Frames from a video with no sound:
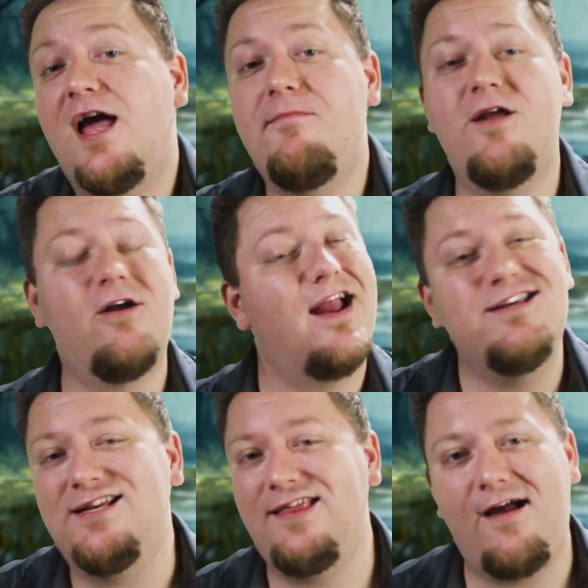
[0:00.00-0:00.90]
time here
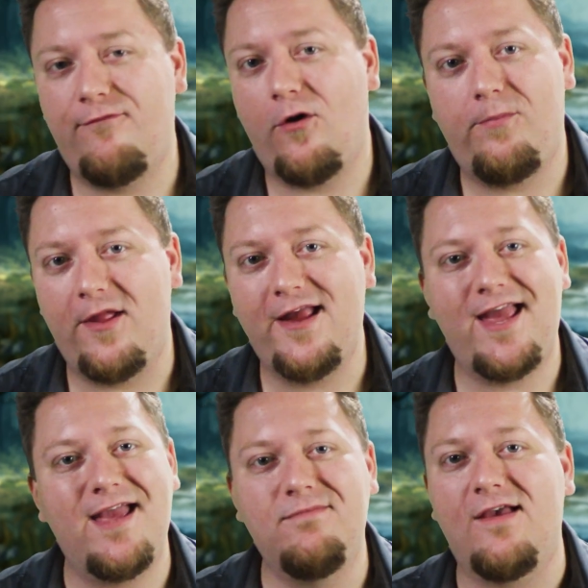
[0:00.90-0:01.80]
and you love role-playing
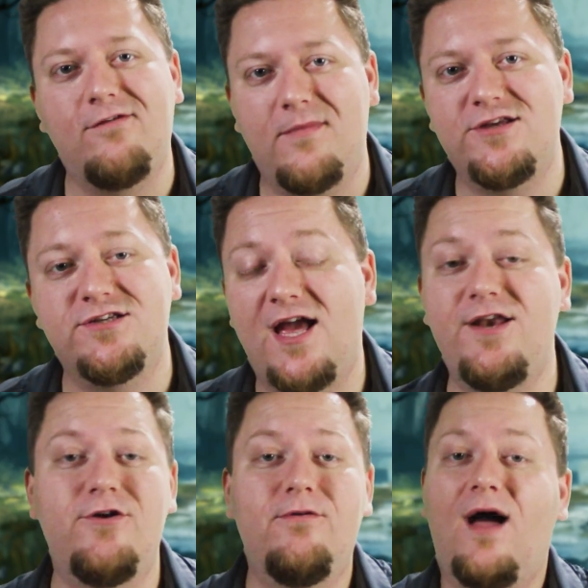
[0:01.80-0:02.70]
games as much as I
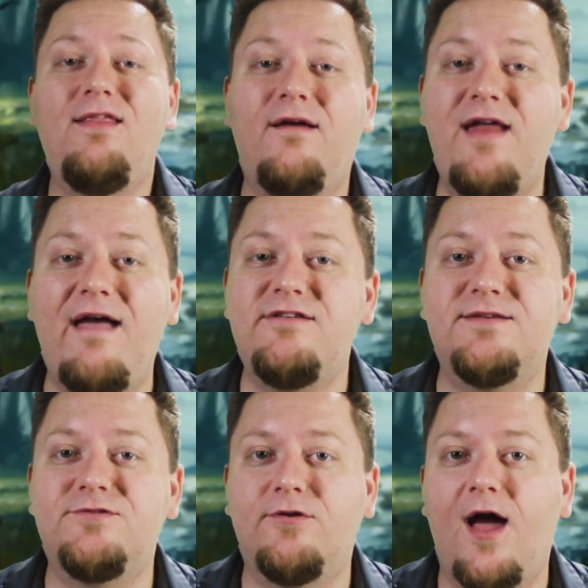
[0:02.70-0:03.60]
do, I'd love to have you
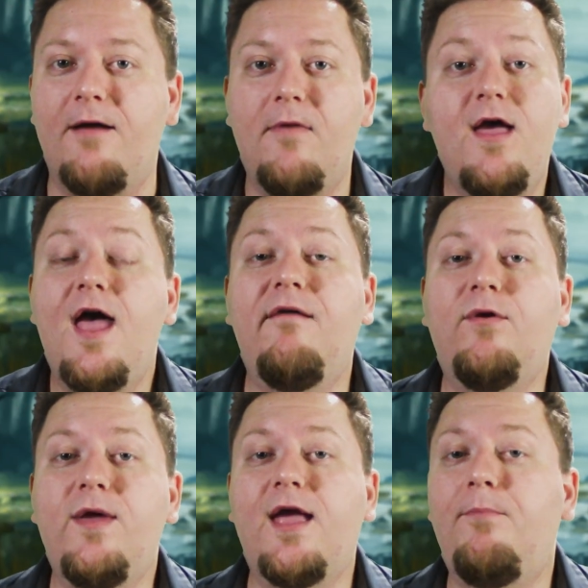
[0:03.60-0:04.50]
subscribe.
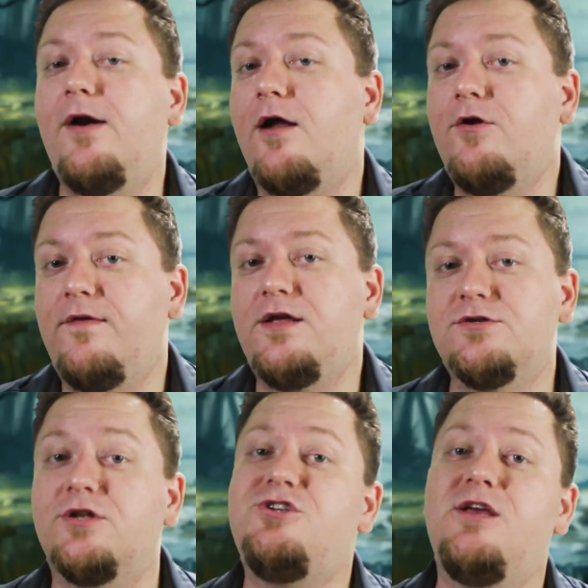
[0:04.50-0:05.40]
Every week I put out new
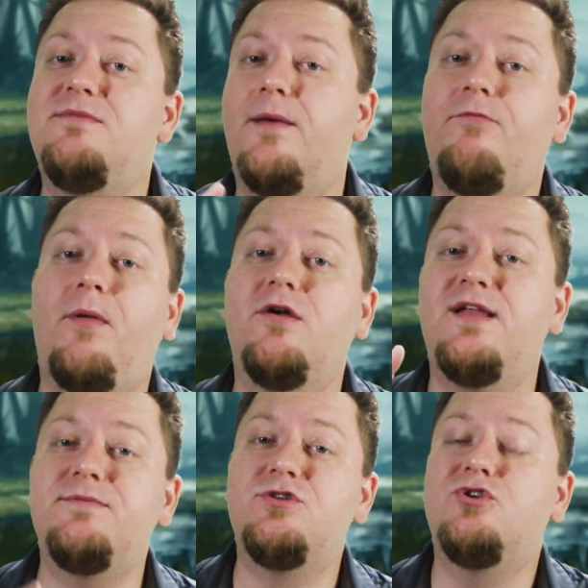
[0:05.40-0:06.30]
videos on G M tips, player
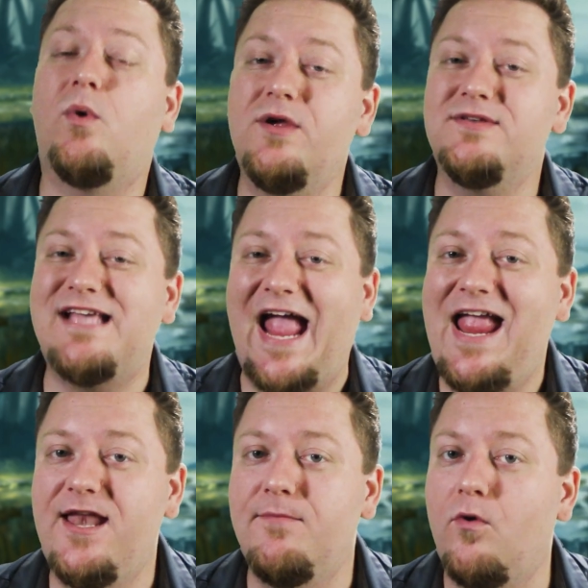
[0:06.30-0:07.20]
tips, tutorials,
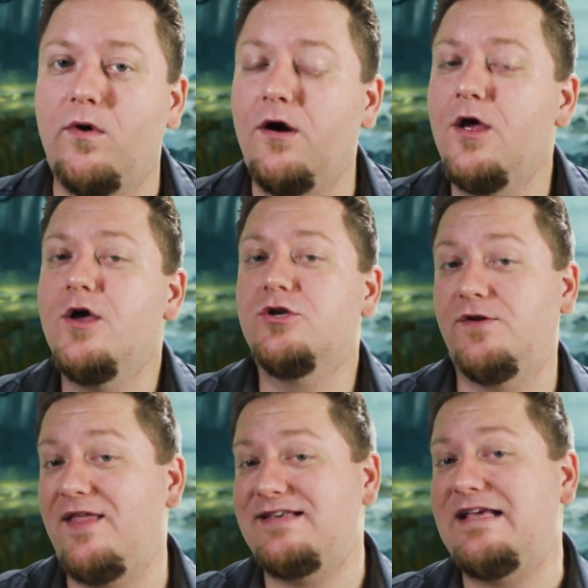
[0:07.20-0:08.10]
and more.
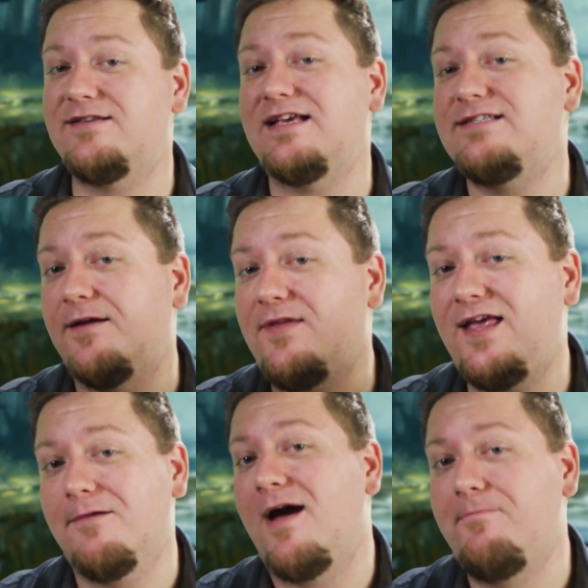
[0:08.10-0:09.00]
So if that sounds like
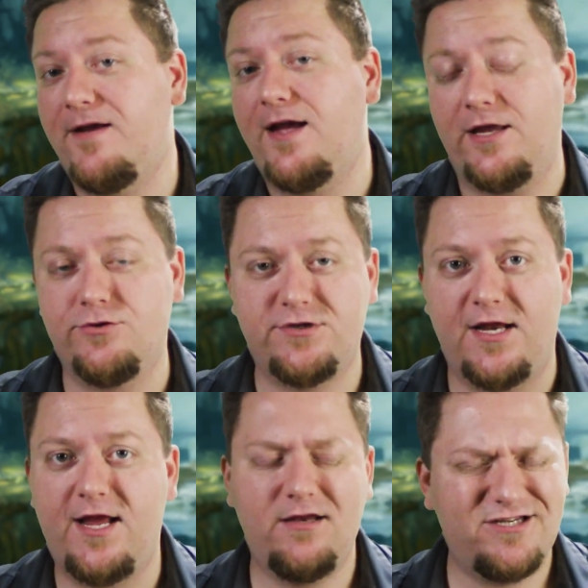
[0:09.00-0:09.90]
something you might be
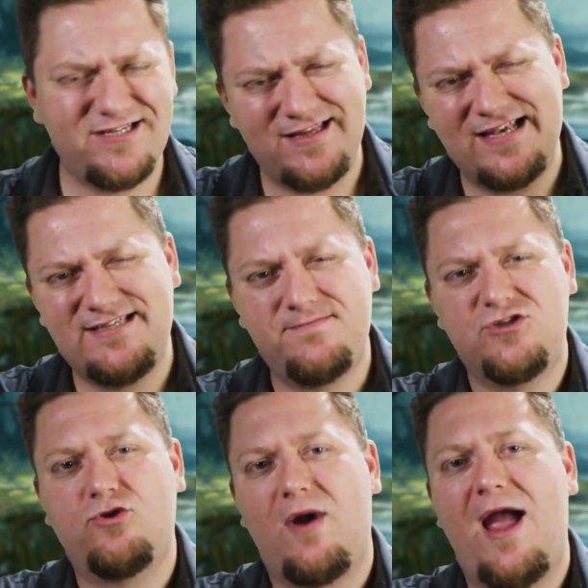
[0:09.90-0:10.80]
interested in, just hit that
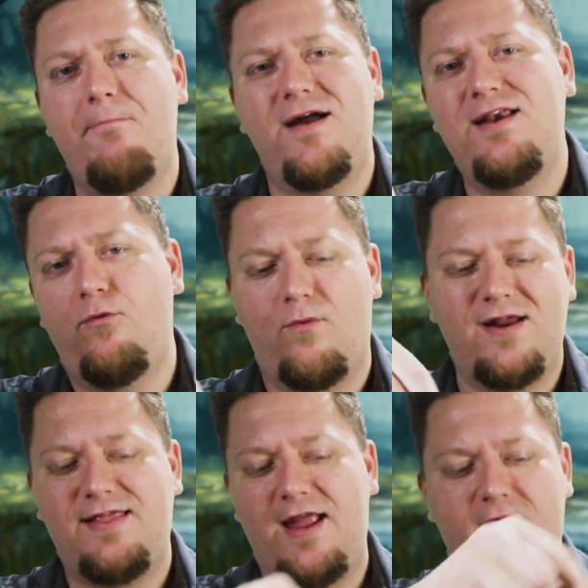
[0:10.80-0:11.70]
subscribe button
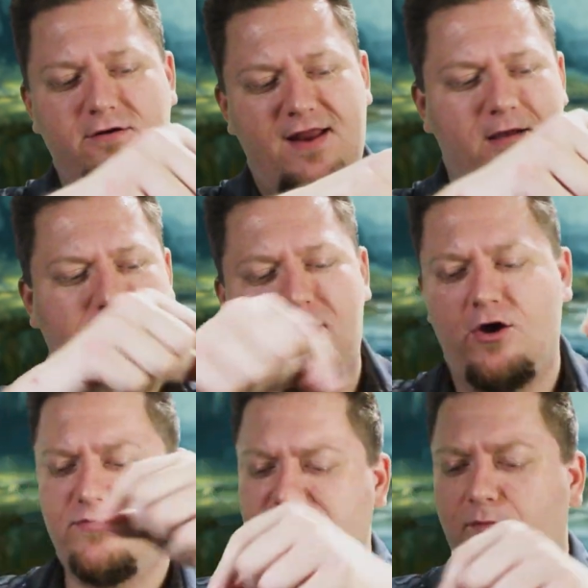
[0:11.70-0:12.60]
right there, down
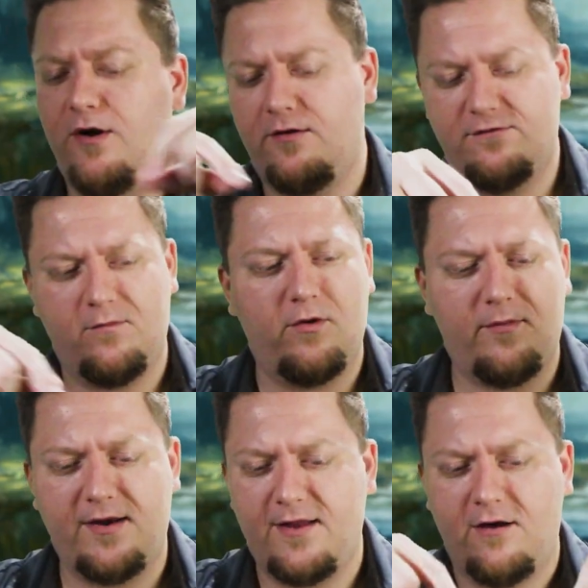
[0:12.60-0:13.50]
below, somewhere, somewhere
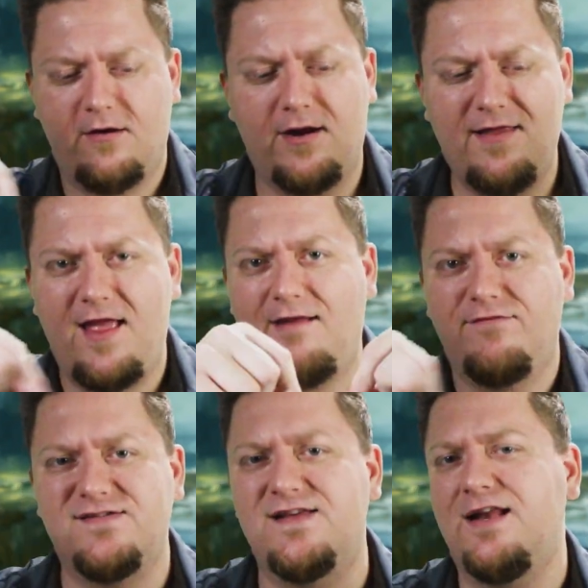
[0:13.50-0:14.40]
right there in that
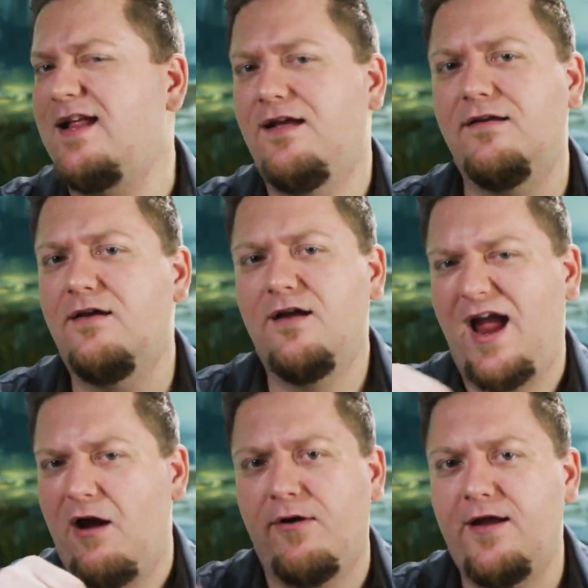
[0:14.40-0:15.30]
vicinity
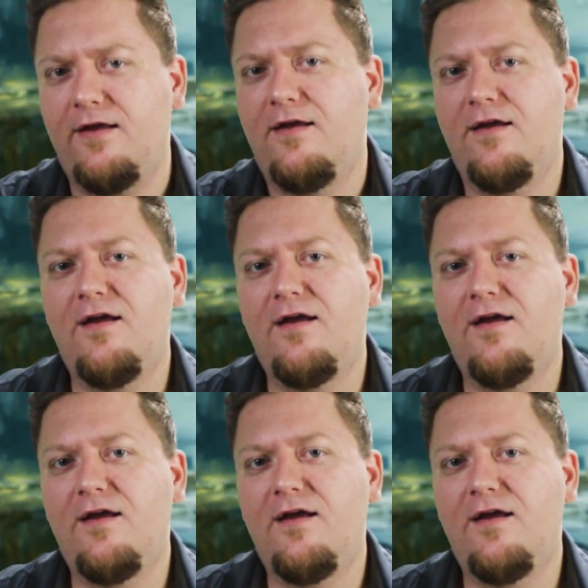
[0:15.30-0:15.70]
area,